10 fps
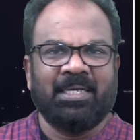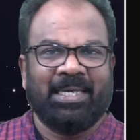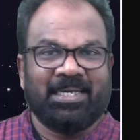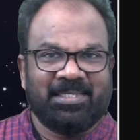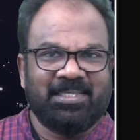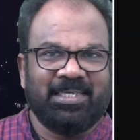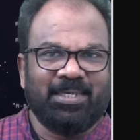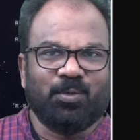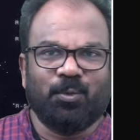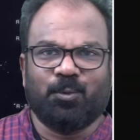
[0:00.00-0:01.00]
X is
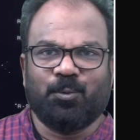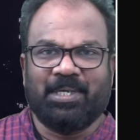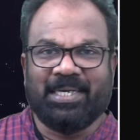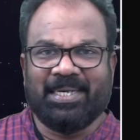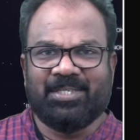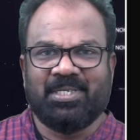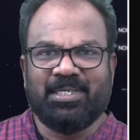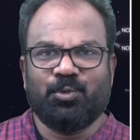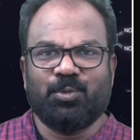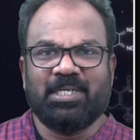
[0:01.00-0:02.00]
equal to dash
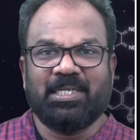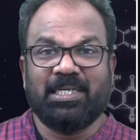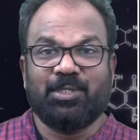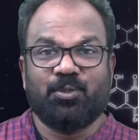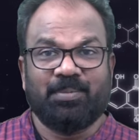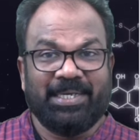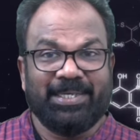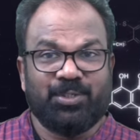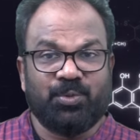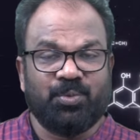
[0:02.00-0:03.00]
into 10 raised to
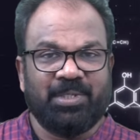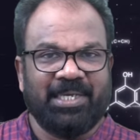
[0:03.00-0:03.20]
minus 2